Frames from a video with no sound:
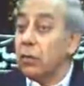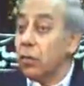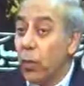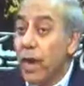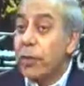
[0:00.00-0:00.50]

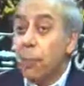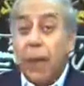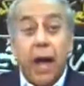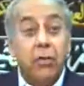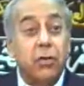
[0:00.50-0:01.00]
when your
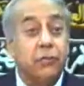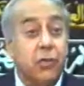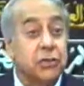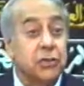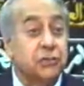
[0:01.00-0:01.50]
power of
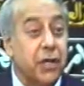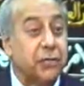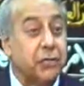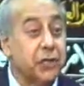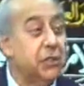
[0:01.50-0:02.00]

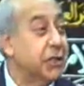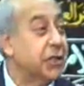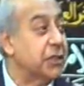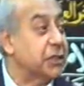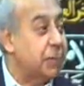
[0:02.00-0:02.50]
concentration is
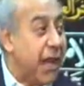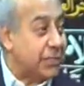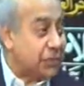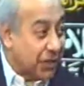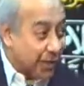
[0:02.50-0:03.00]
at its
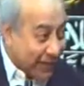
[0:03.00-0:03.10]
best,